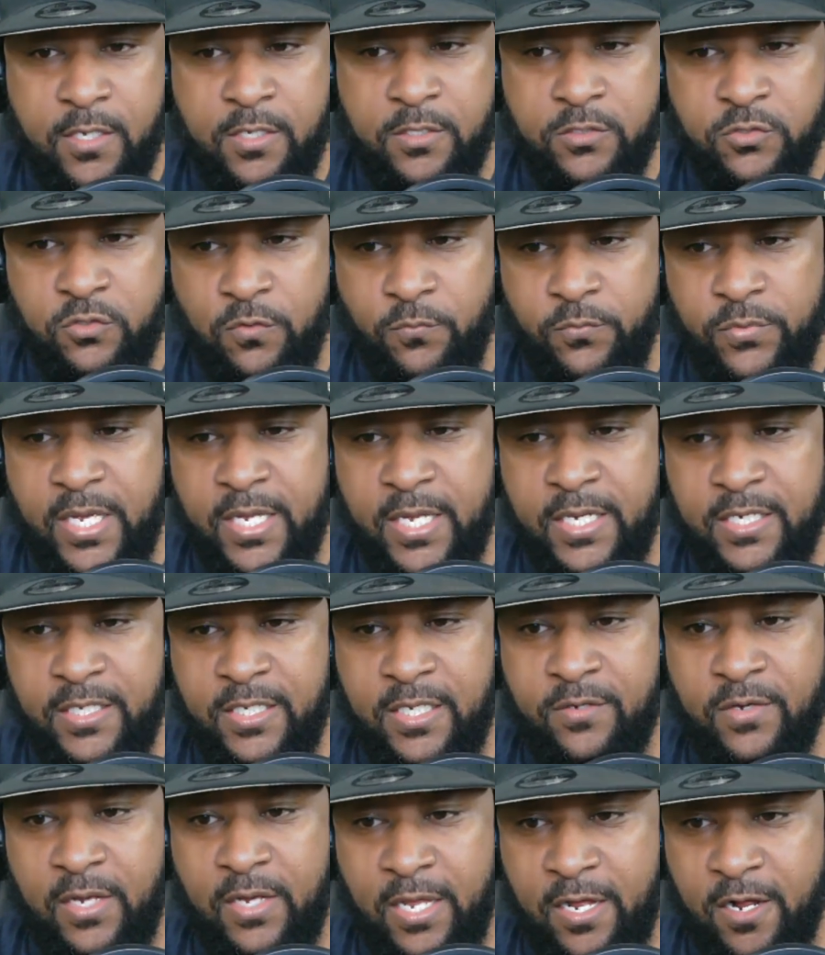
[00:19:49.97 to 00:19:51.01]
So we had to
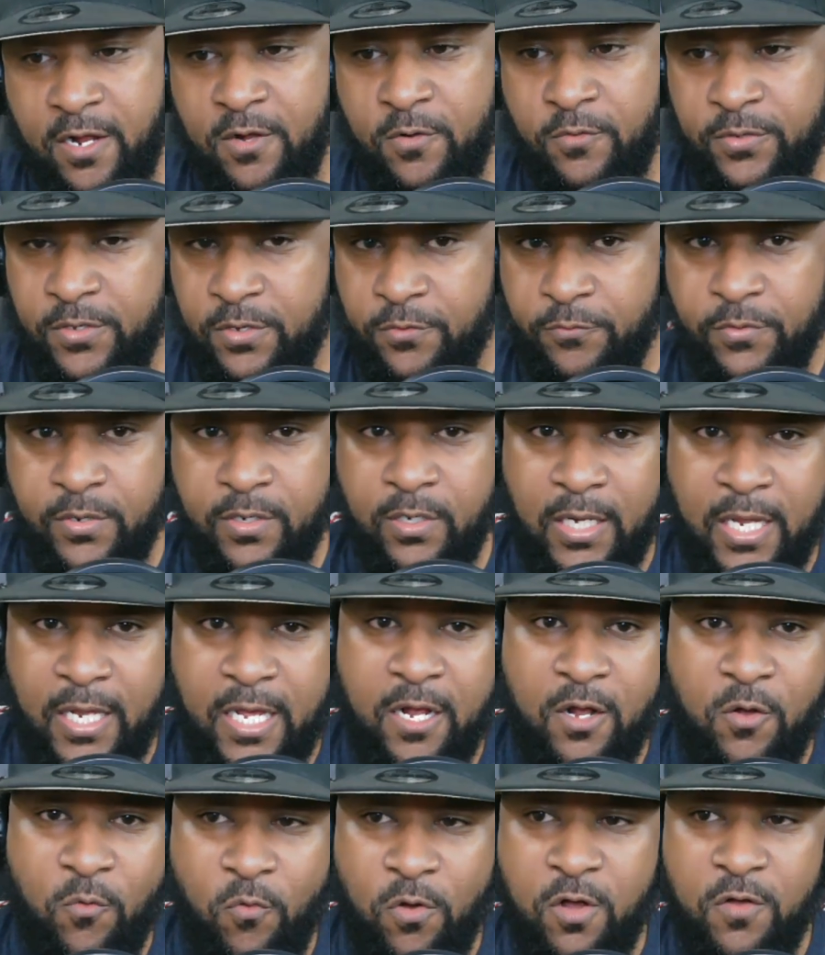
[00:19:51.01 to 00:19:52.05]
get Larry, get rid of
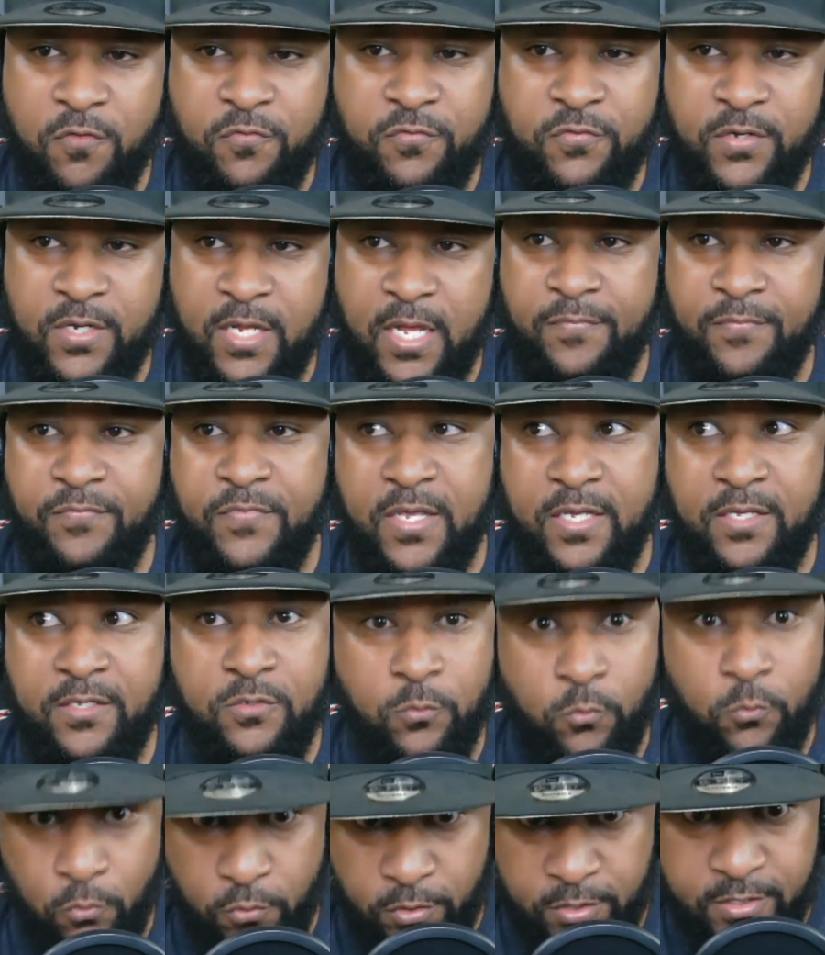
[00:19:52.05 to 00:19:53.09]
Larry Warford. I think he
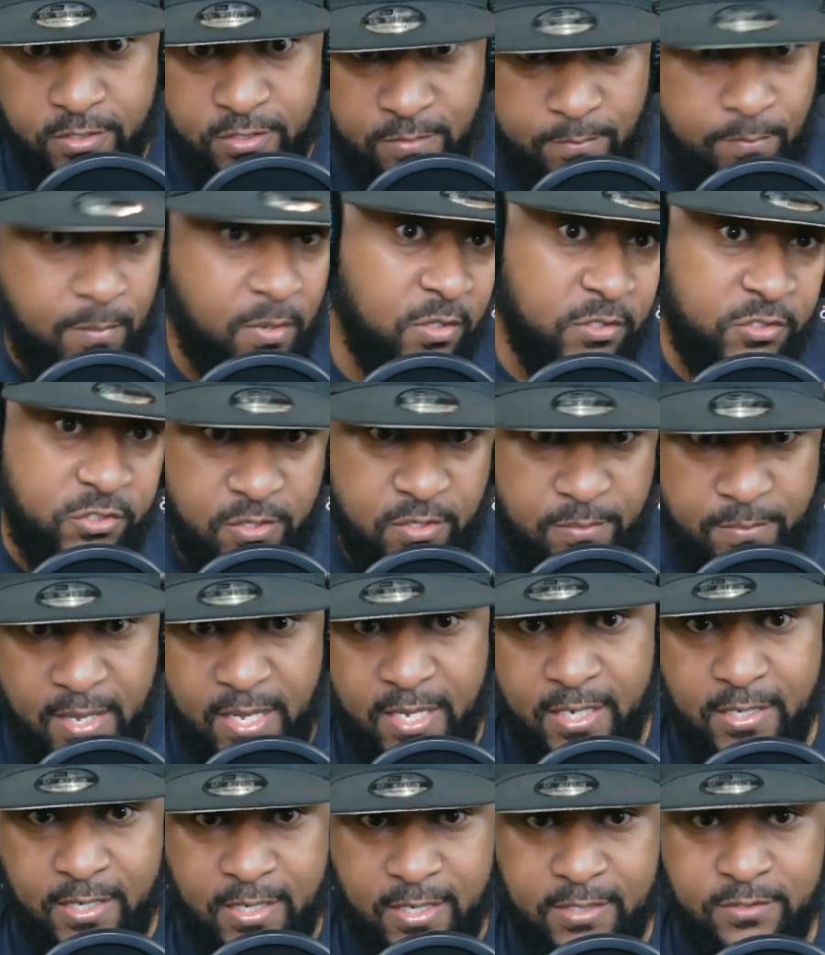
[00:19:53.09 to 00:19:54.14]
wanted to march him
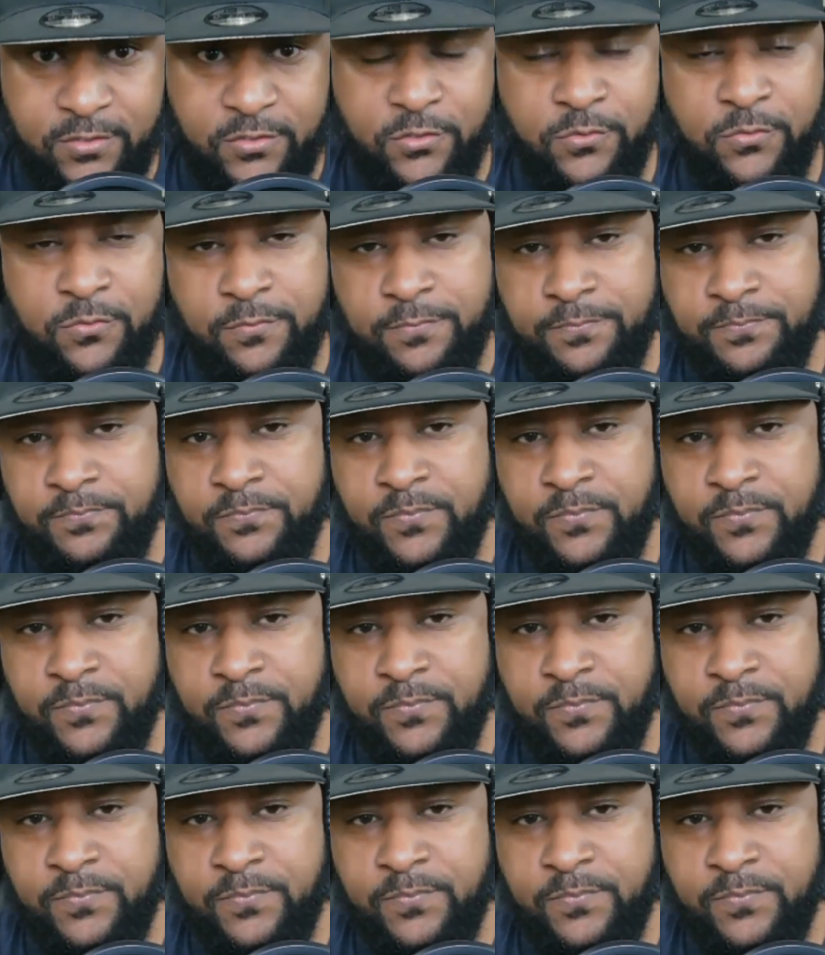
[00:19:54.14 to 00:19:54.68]
out of there too.